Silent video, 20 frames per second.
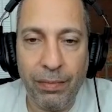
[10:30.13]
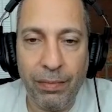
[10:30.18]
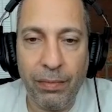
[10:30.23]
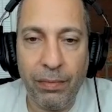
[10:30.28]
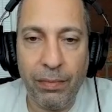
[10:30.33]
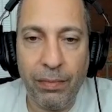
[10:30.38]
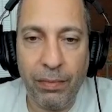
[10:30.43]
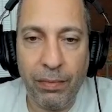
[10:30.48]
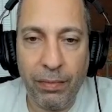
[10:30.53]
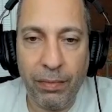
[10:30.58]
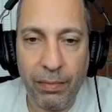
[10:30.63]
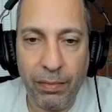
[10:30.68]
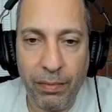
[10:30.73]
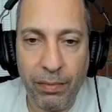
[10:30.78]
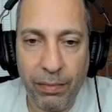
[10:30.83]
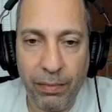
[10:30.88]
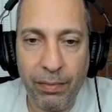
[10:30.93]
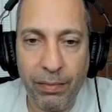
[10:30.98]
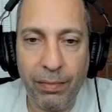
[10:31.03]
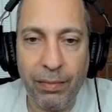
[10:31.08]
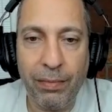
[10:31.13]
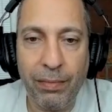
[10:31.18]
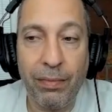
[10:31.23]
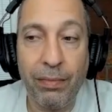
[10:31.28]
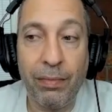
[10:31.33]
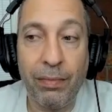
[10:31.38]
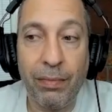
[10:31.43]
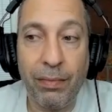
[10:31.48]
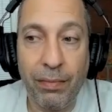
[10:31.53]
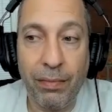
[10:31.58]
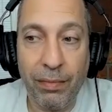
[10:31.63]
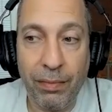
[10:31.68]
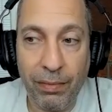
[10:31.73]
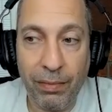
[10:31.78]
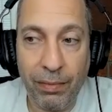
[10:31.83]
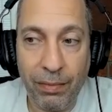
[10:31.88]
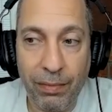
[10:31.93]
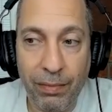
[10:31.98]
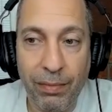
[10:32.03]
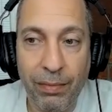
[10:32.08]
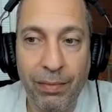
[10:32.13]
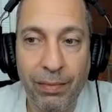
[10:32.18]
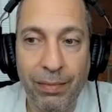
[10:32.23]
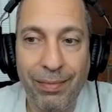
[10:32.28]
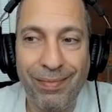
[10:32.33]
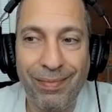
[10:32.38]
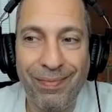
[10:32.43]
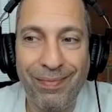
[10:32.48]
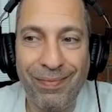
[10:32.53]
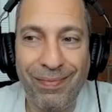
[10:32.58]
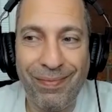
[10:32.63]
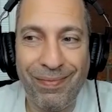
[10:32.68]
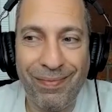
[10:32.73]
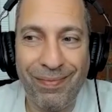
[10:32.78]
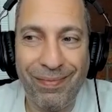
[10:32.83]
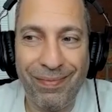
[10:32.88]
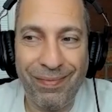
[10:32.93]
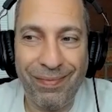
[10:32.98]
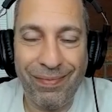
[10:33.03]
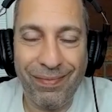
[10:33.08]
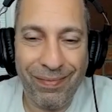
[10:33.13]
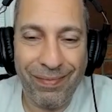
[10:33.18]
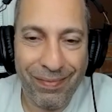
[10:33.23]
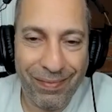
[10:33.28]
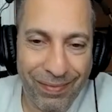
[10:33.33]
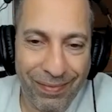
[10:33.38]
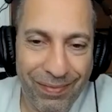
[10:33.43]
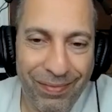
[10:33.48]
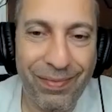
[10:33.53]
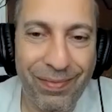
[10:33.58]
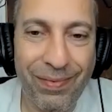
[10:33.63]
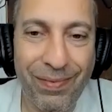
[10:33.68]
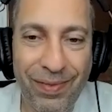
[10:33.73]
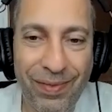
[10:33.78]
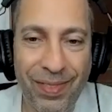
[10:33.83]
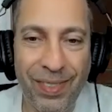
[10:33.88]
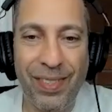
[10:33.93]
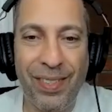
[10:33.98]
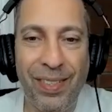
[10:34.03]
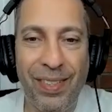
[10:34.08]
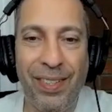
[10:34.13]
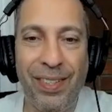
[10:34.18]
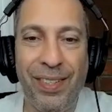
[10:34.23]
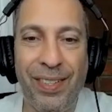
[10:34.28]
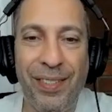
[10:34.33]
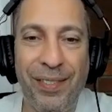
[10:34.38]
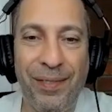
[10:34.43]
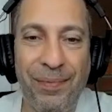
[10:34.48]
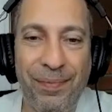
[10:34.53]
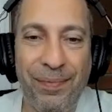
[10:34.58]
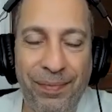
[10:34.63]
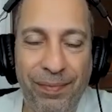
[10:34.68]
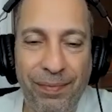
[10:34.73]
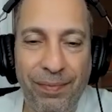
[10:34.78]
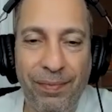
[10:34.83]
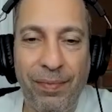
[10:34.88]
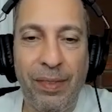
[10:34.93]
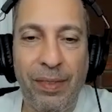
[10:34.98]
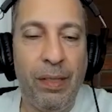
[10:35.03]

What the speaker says: (not speaking)